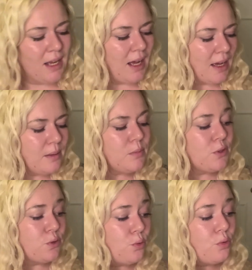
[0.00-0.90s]
I am
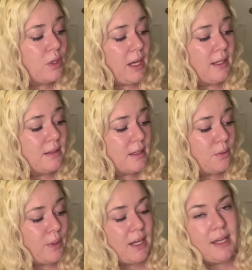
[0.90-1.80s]
so glad that I
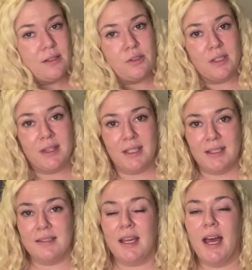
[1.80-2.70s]
went ahead and did
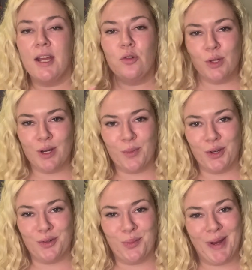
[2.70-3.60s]
this. I know that I'm on
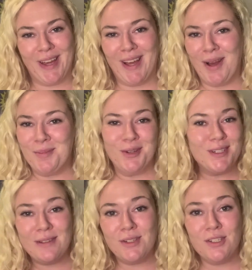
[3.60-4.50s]
a no buy. I'm
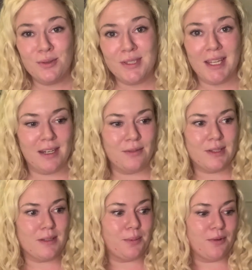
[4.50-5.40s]
not even using any of
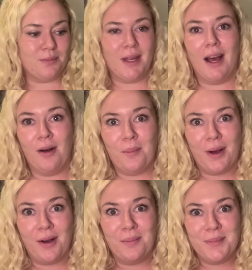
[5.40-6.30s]
this apart from the Halm
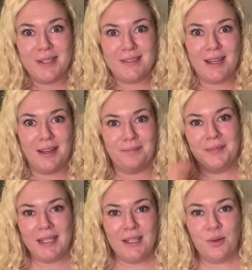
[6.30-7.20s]
Balm because that
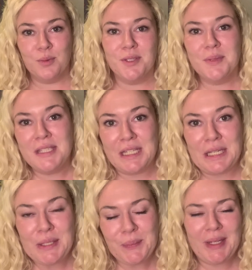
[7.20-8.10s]
was a
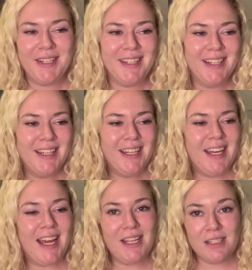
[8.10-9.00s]
mistake
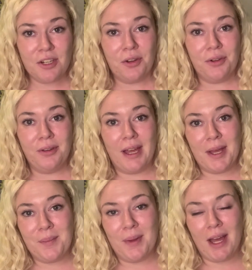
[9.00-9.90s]
until
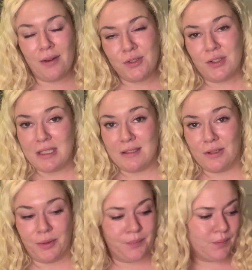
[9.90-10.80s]
after
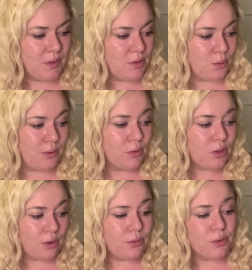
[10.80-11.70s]
Easter. So I've only
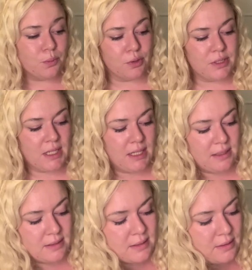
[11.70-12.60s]
got a few more days,